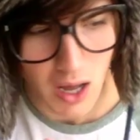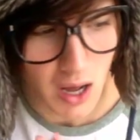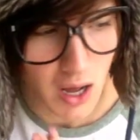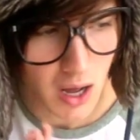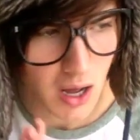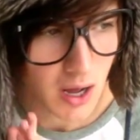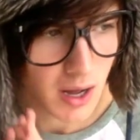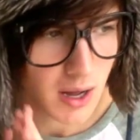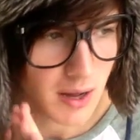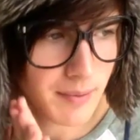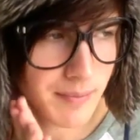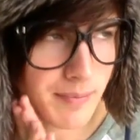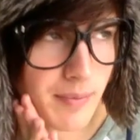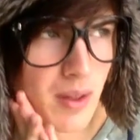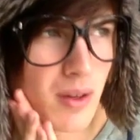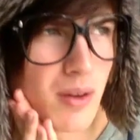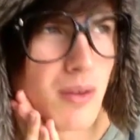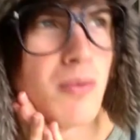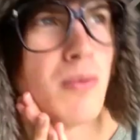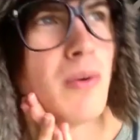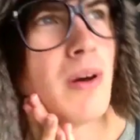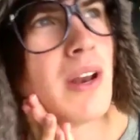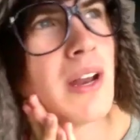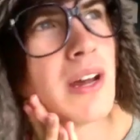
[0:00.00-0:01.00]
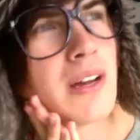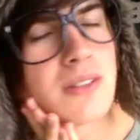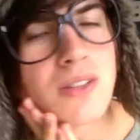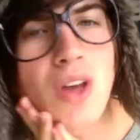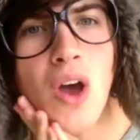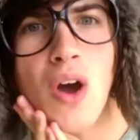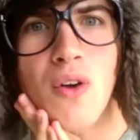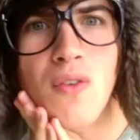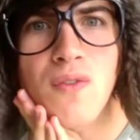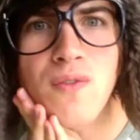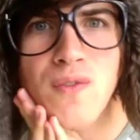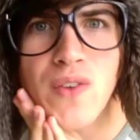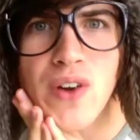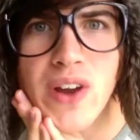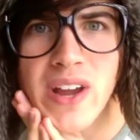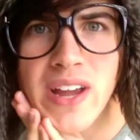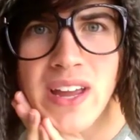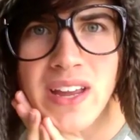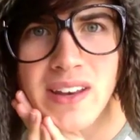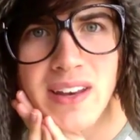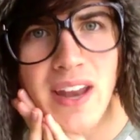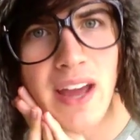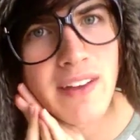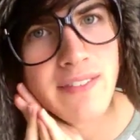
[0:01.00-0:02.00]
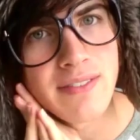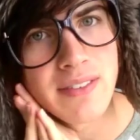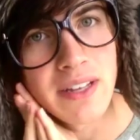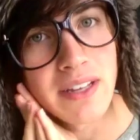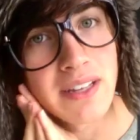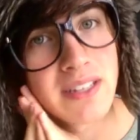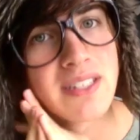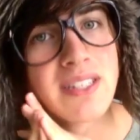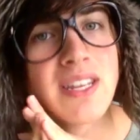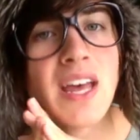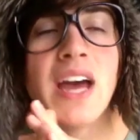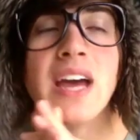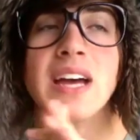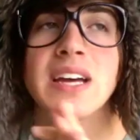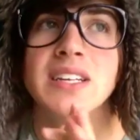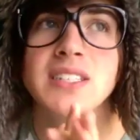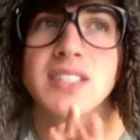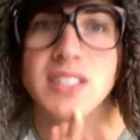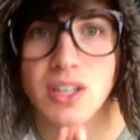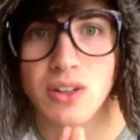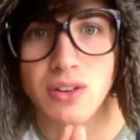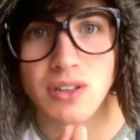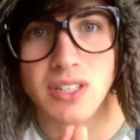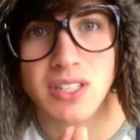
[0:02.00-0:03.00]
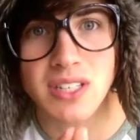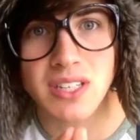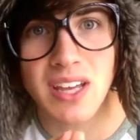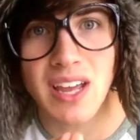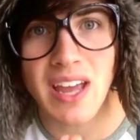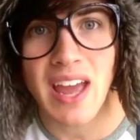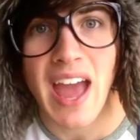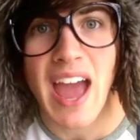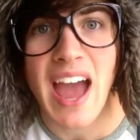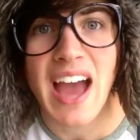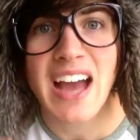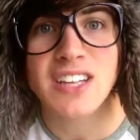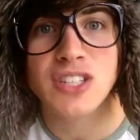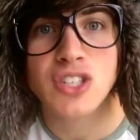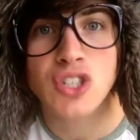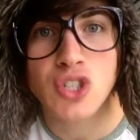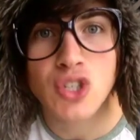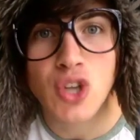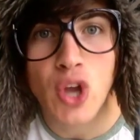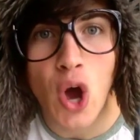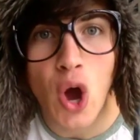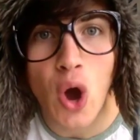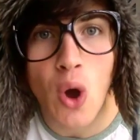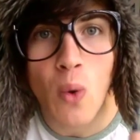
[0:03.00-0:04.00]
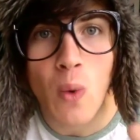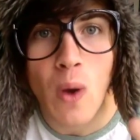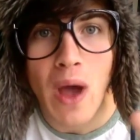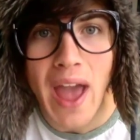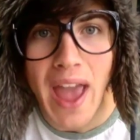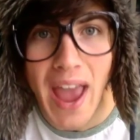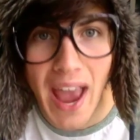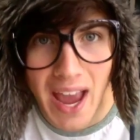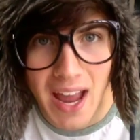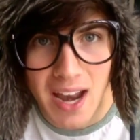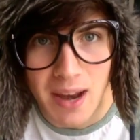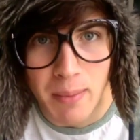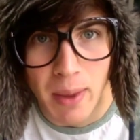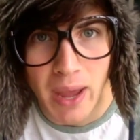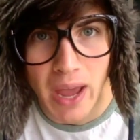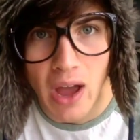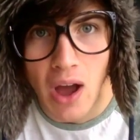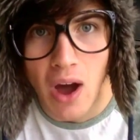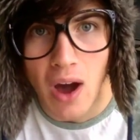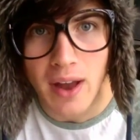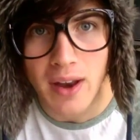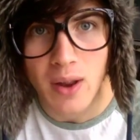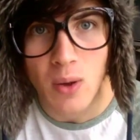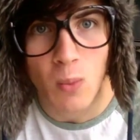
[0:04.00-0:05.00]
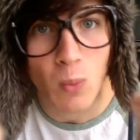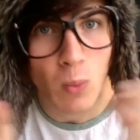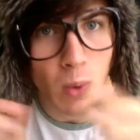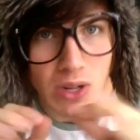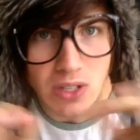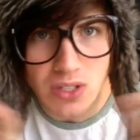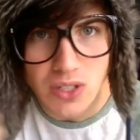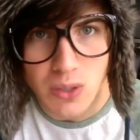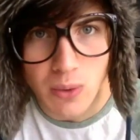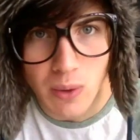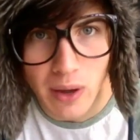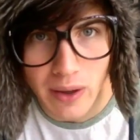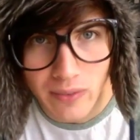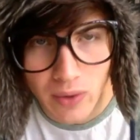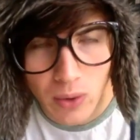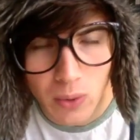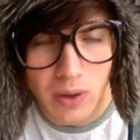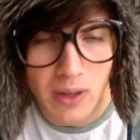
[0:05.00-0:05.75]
Um, what else? Oh, freaking Netflix. Seriously, has no anime on it whatsoever.